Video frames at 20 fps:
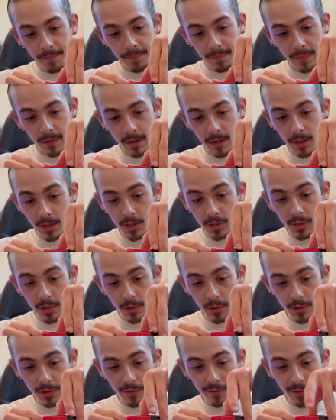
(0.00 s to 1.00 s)
the
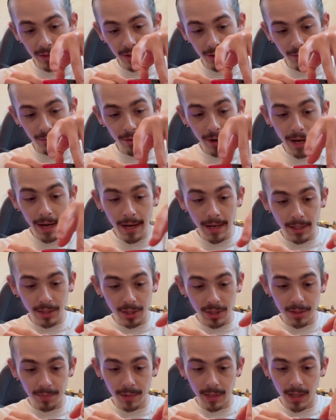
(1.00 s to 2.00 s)
exclusive with the ring,
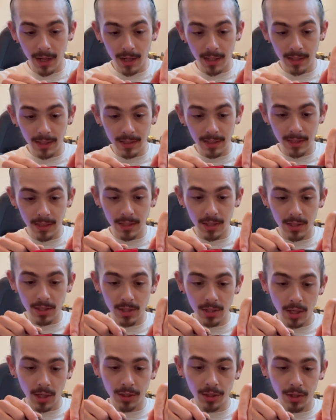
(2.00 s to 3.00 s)
just because this is
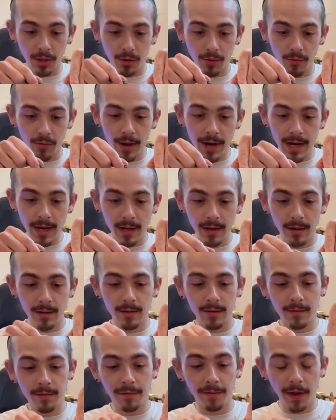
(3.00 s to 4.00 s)
such a great
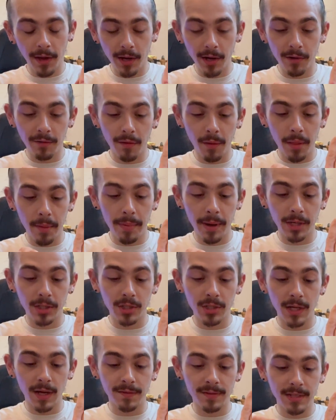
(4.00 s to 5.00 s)
figure from the
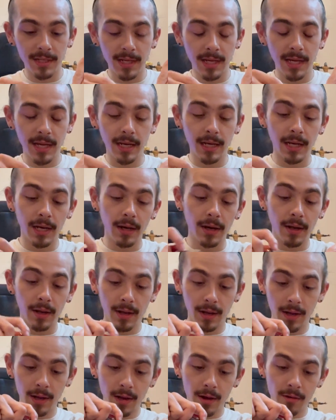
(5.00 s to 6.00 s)
pictures I've seen and
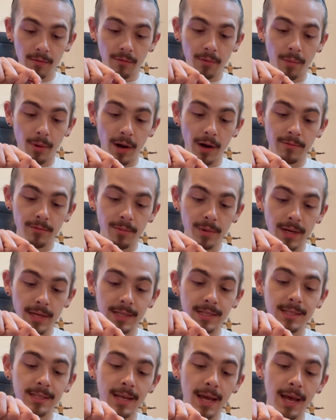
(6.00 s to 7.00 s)
from what everybody
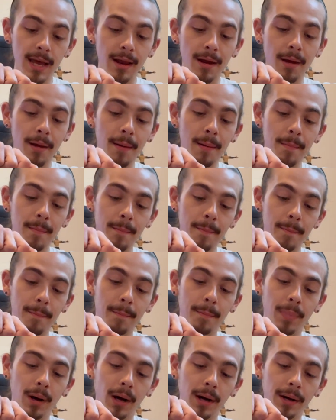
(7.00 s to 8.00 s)
has said.
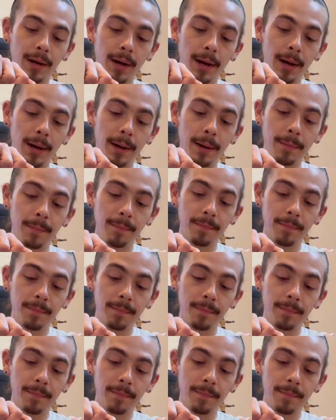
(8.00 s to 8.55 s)
But